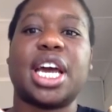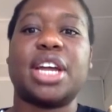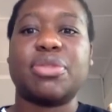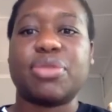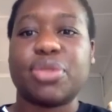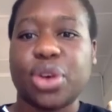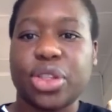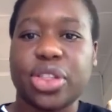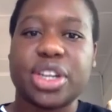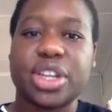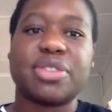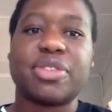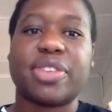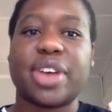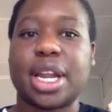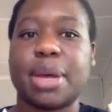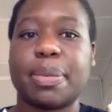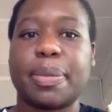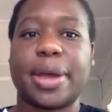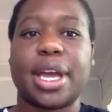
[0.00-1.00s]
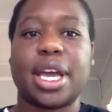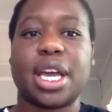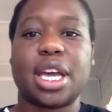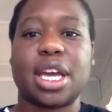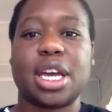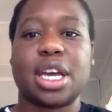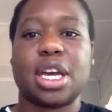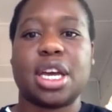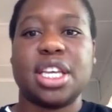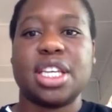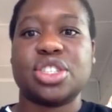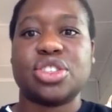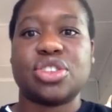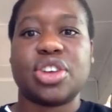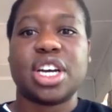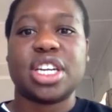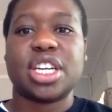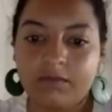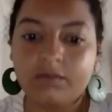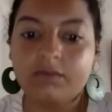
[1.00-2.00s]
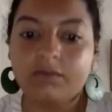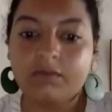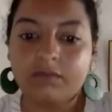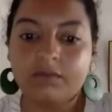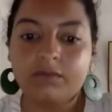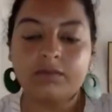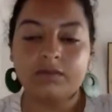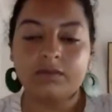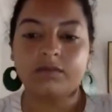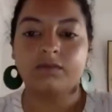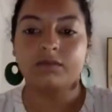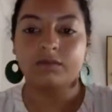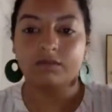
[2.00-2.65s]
and further developing these strategies?